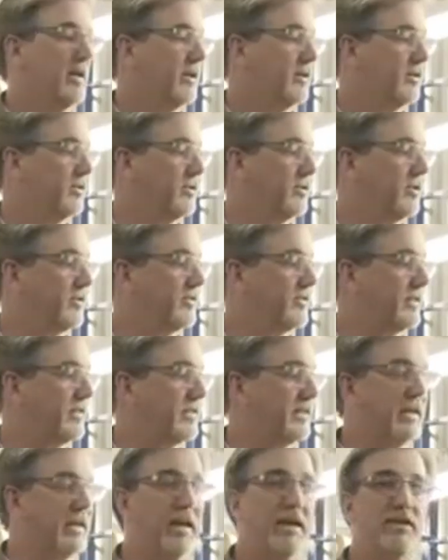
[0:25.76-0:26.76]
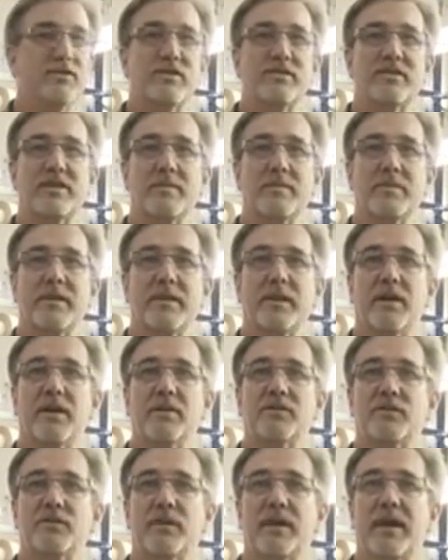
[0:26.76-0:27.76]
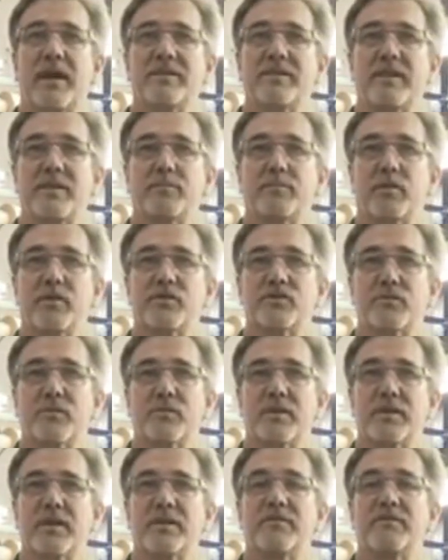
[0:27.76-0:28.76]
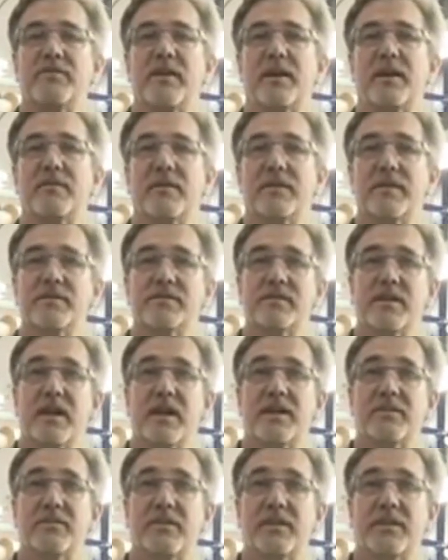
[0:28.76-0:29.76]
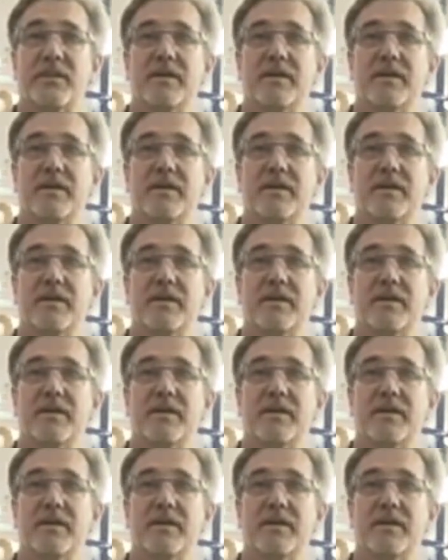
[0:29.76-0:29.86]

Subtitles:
You'll notice that the gauge assembly also has a pressure relief valve on the side of it.